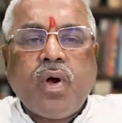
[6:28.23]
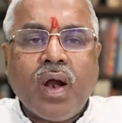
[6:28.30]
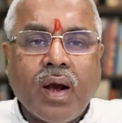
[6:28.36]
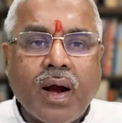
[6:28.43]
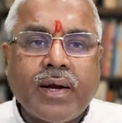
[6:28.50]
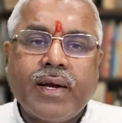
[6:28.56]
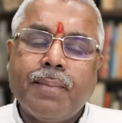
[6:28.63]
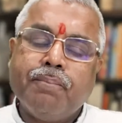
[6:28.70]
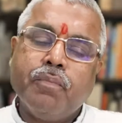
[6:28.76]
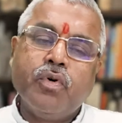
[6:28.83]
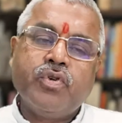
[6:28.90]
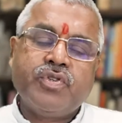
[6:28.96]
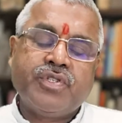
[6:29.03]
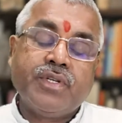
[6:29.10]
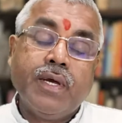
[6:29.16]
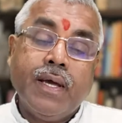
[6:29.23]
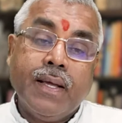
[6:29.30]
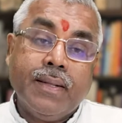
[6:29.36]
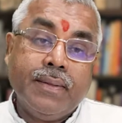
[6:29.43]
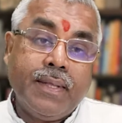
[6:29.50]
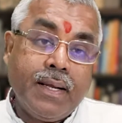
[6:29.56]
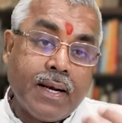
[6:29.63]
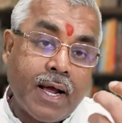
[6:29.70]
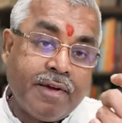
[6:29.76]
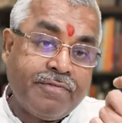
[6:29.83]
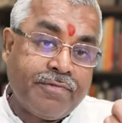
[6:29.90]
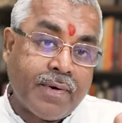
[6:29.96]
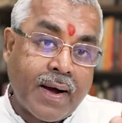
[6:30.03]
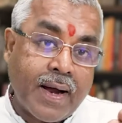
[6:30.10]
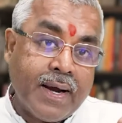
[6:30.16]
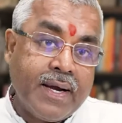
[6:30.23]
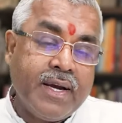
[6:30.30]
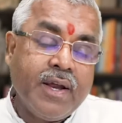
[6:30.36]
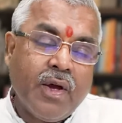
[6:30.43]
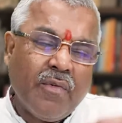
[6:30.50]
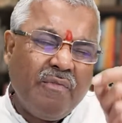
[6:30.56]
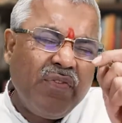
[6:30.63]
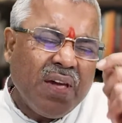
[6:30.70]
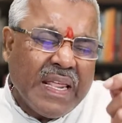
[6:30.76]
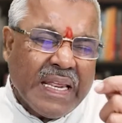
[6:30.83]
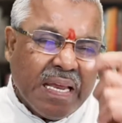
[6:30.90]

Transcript: a lot of books. Then I find very